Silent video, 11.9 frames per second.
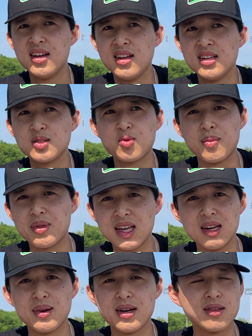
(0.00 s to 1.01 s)
That's what I'm
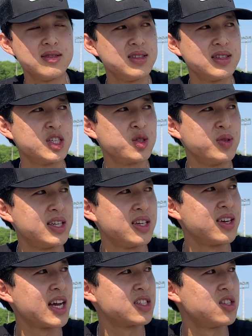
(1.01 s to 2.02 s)
thinking about this week.
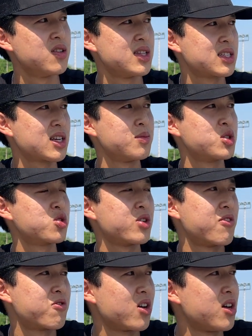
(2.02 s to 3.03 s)
You guys know this comes
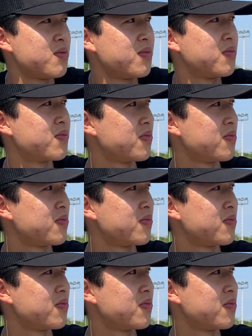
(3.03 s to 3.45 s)
straight from